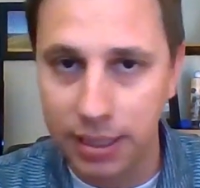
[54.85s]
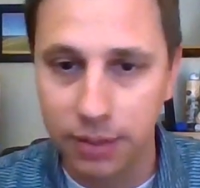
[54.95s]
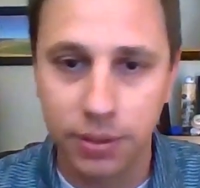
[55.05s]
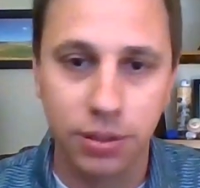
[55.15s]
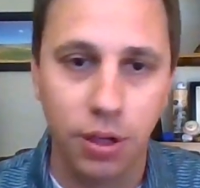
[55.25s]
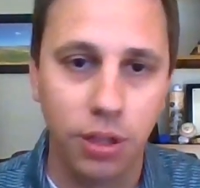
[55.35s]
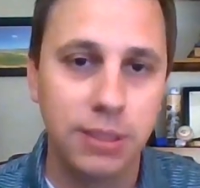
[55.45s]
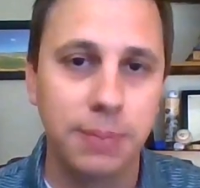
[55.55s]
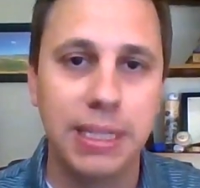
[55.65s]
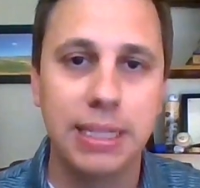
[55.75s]
It was
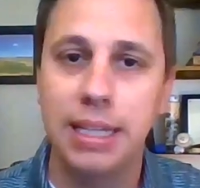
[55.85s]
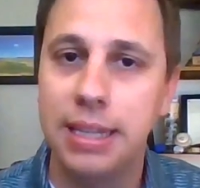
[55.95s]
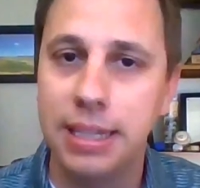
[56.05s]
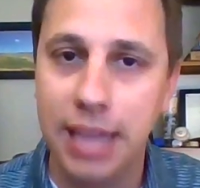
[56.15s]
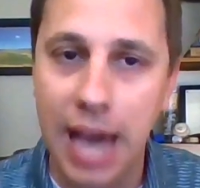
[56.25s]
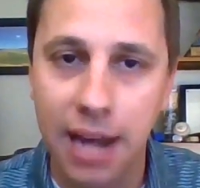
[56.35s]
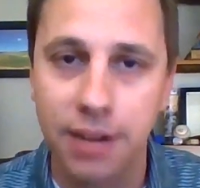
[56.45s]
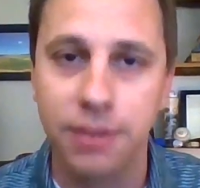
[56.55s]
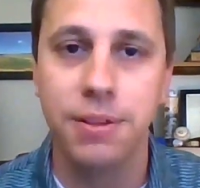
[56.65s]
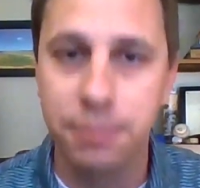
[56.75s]
ultimately the
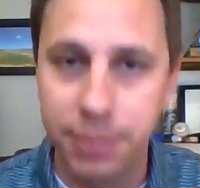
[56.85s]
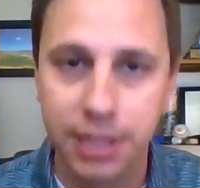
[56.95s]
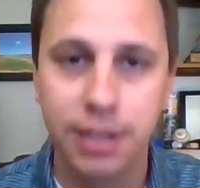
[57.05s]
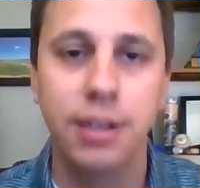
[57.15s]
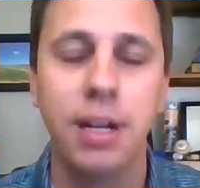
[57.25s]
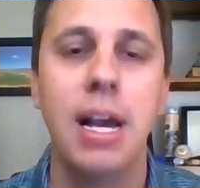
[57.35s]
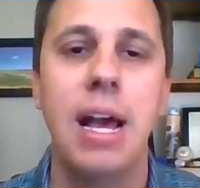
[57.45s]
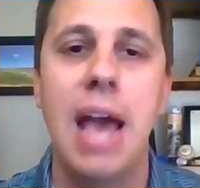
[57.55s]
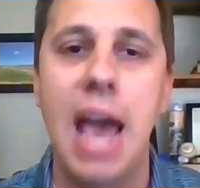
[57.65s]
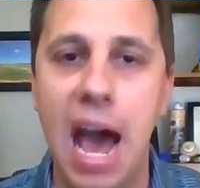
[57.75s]
latter, the bigger
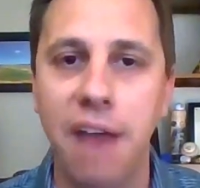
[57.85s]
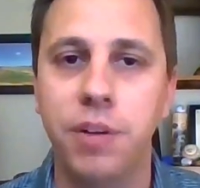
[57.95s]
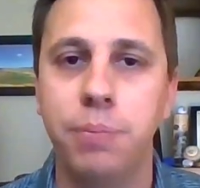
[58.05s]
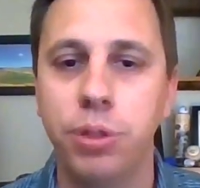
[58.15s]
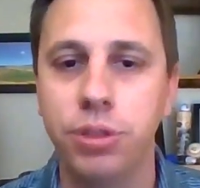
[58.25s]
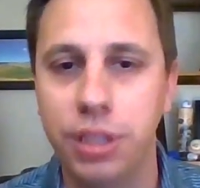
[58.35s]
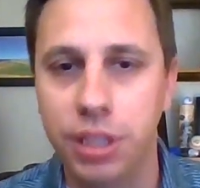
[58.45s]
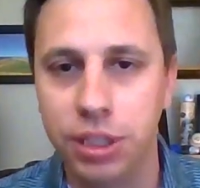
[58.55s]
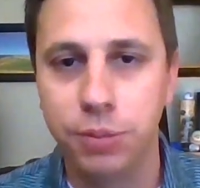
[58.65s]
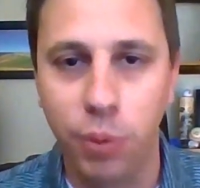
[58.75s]
half a
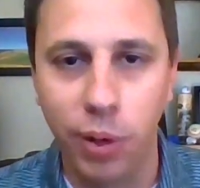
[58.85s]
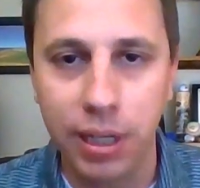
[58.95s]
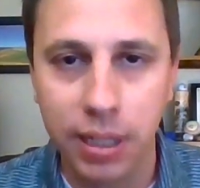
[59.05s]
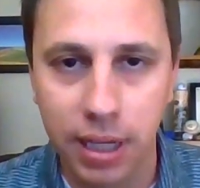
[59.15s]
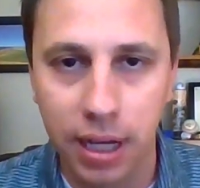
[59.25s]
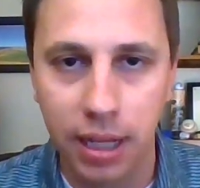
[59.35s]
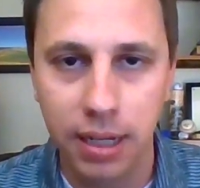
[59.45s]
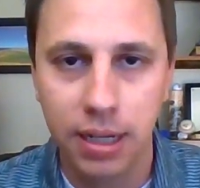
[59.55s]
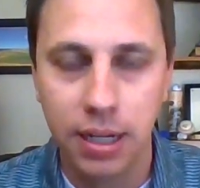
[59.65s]
percentage point cut